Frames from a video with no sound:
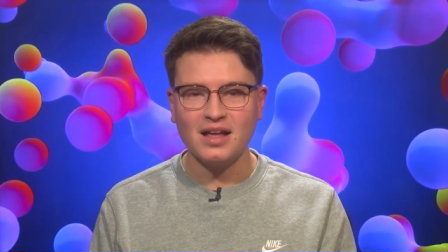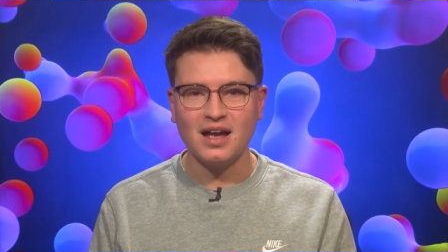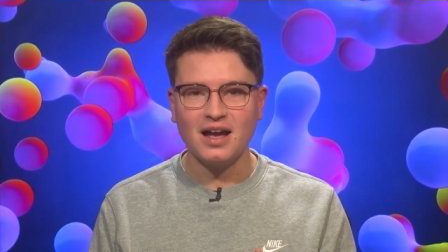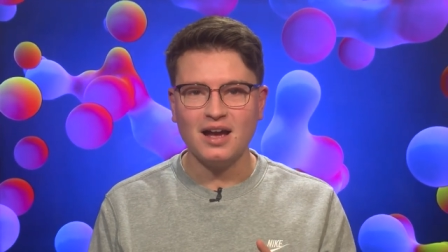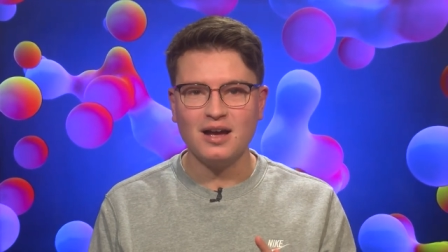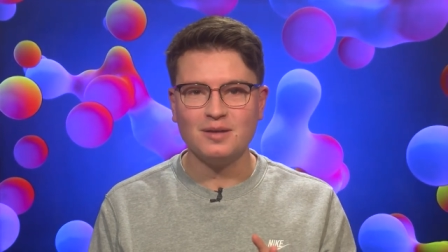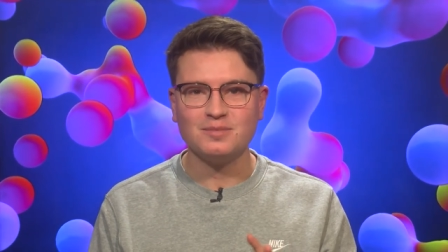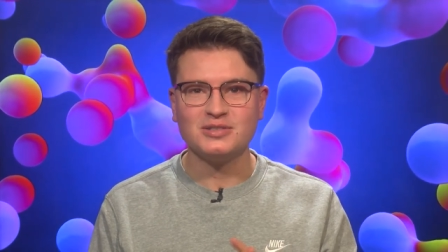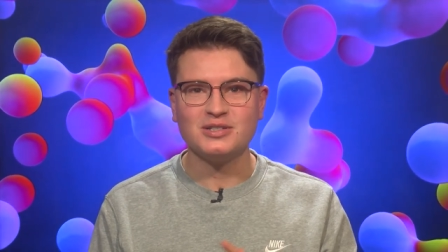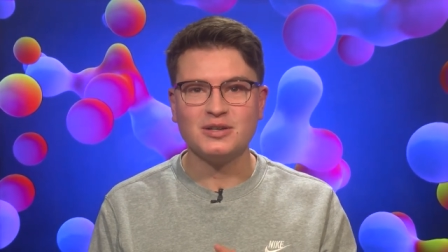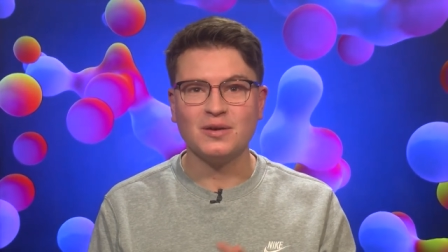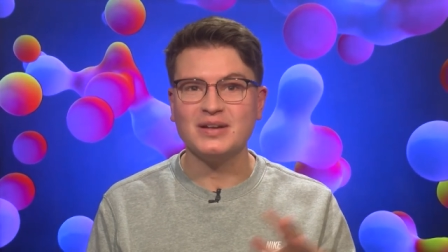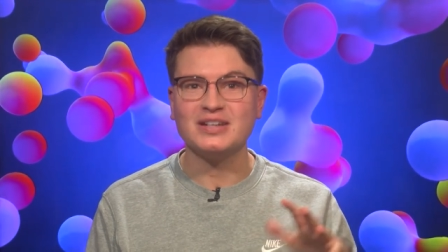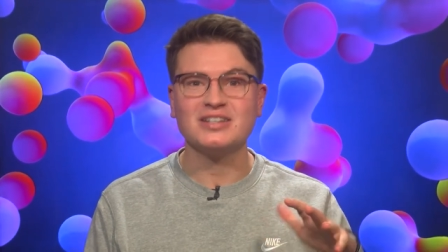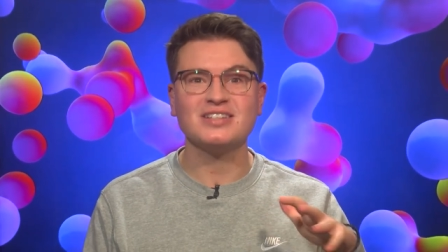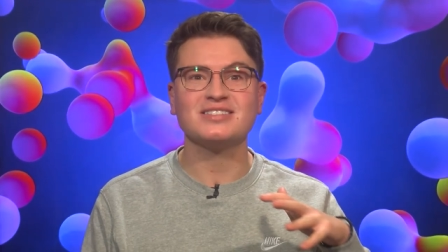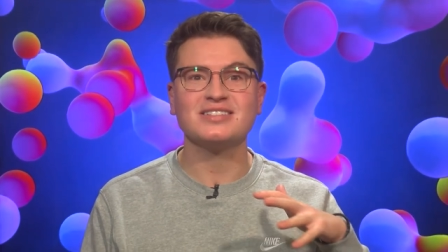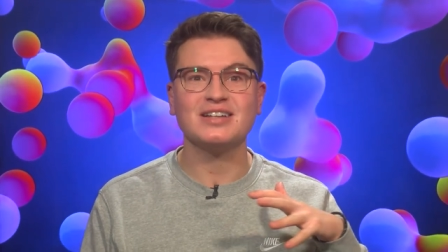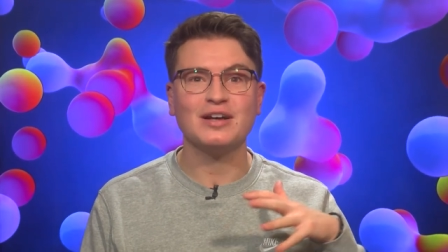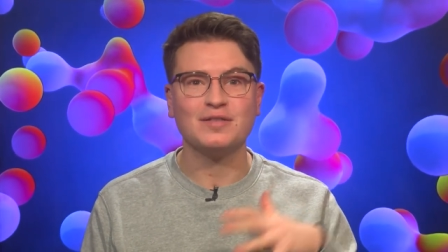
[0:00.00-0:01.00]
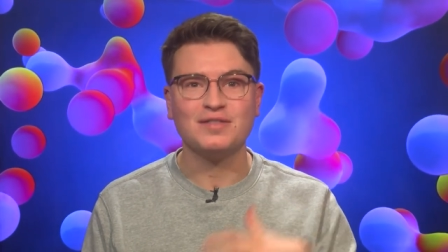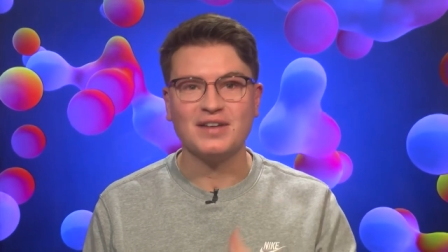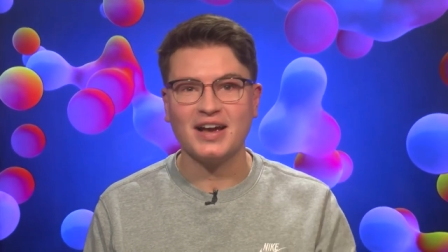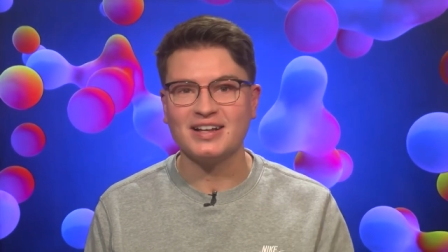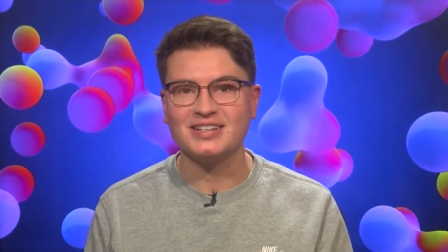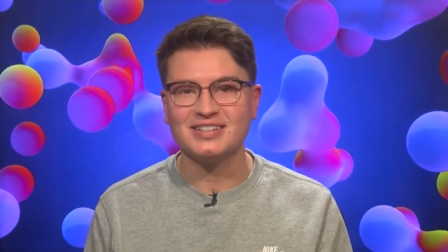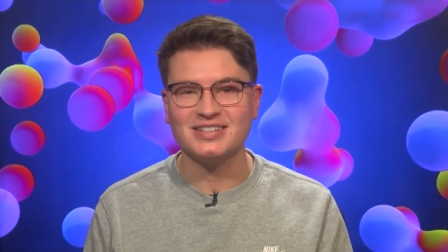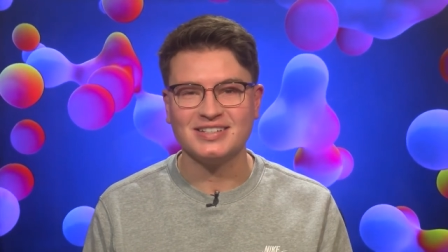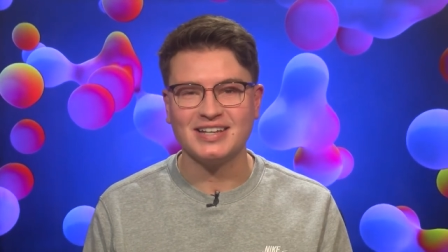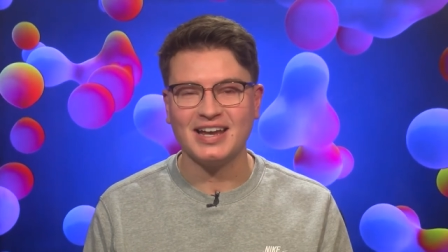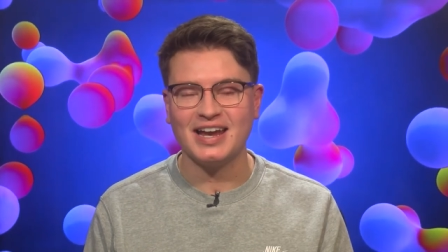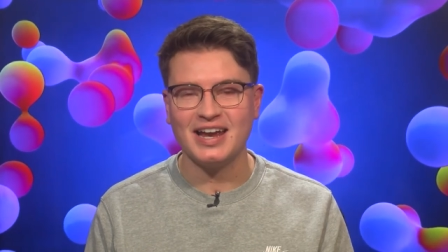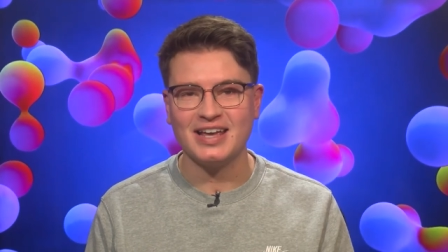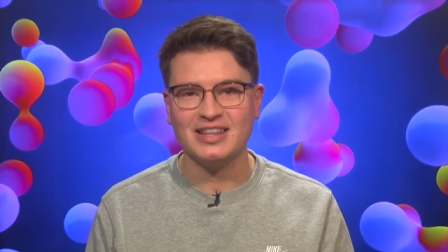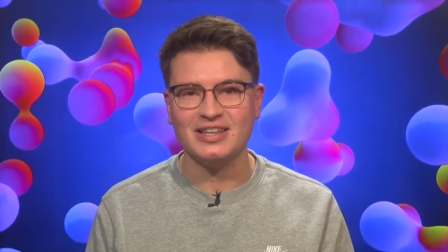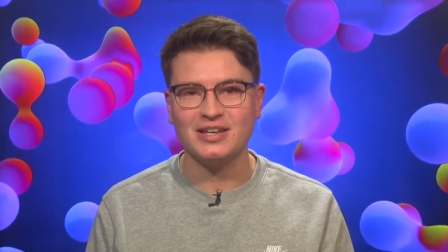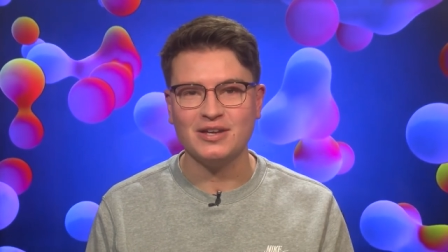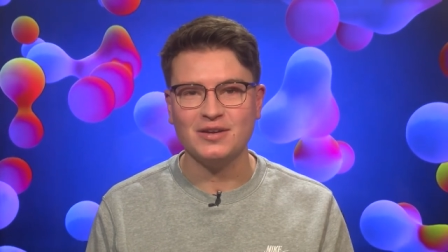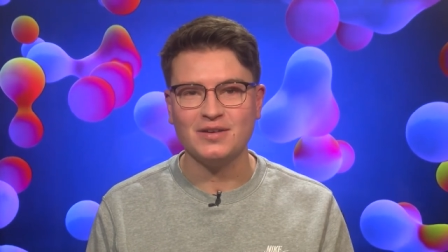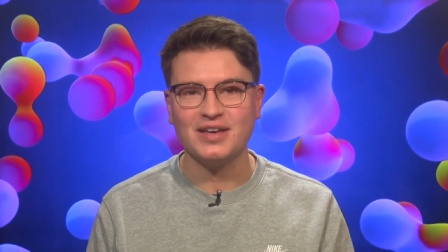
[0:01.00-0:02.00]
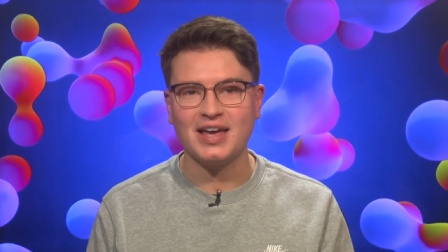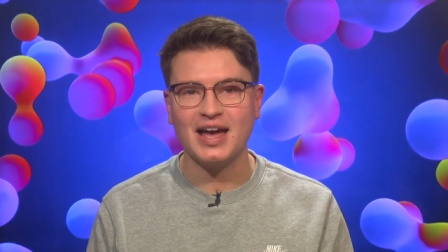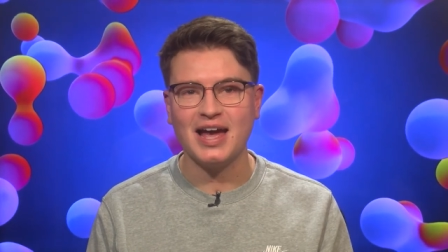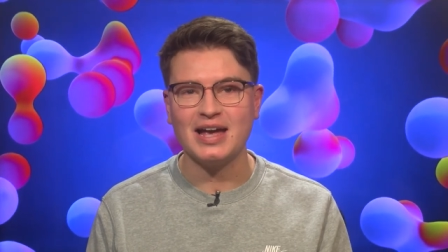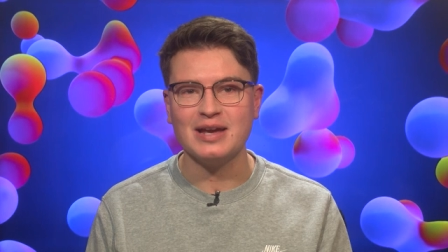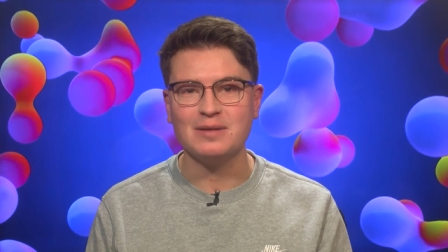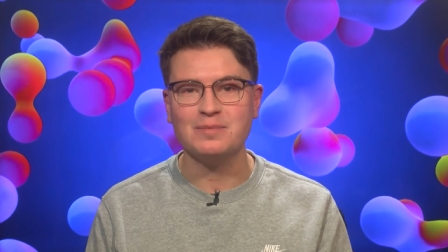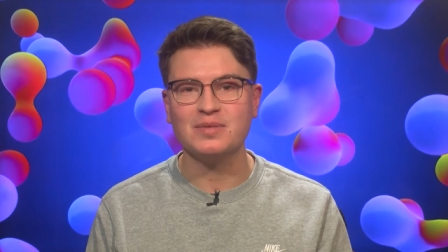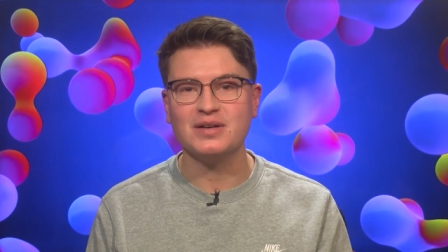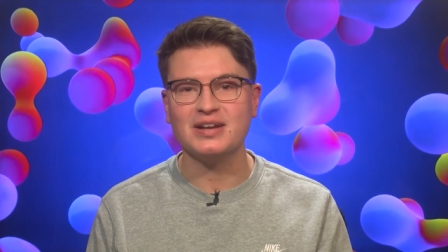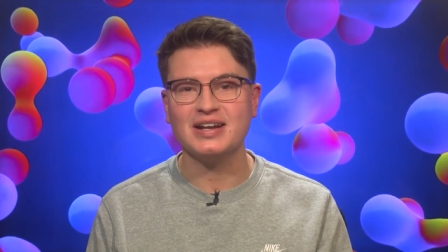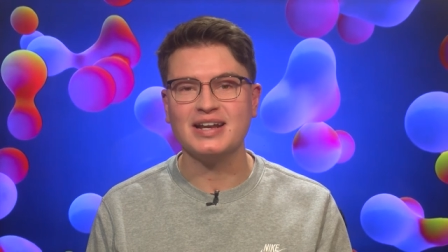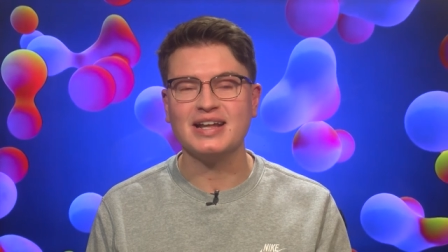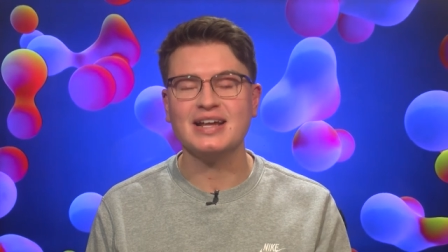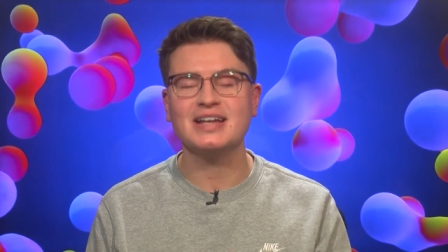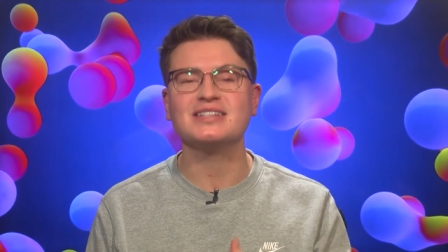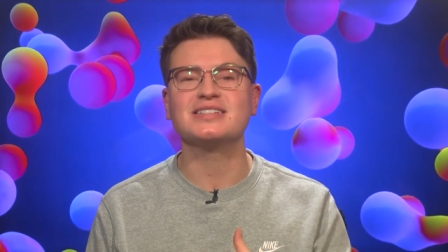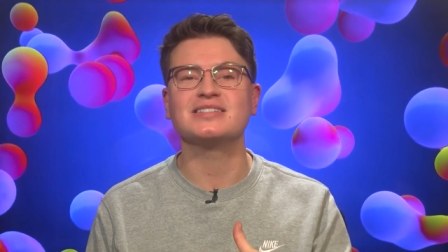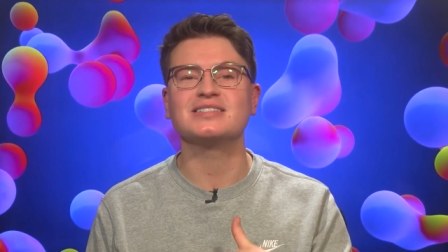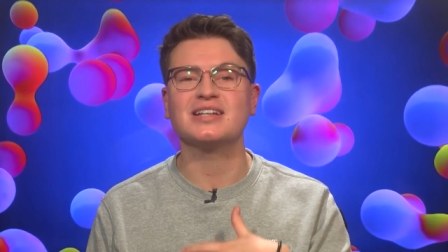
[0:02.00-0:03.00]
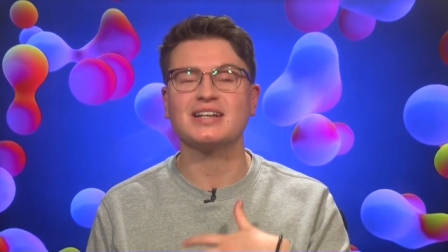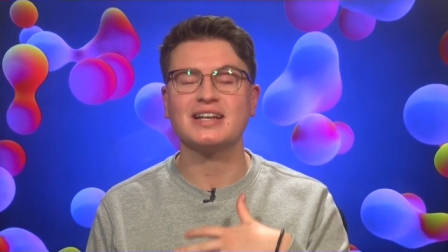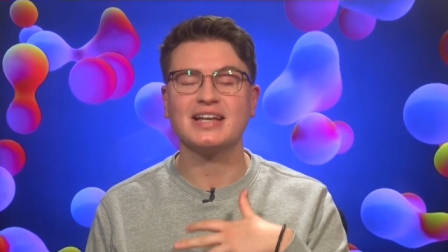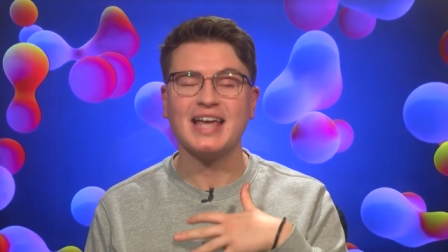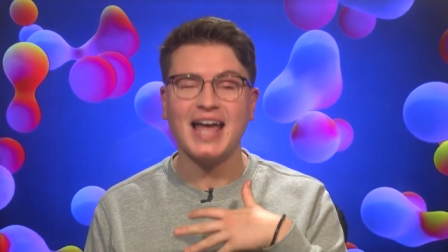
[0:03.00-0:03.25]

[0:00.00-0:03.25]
um, so it doesn't affect us here in the UK, but it is,